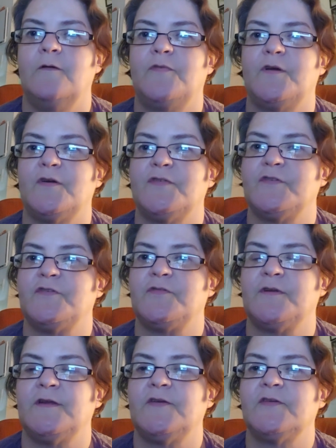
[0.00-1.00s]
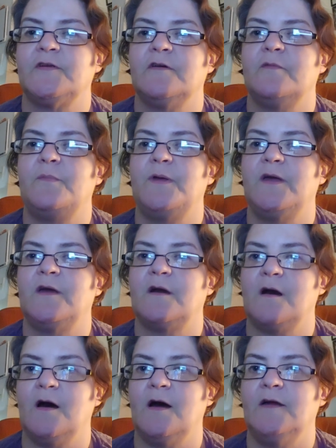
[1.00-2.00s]
If there is a tradition of being
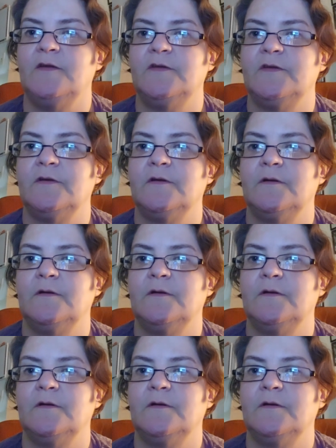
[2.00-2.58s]
kind,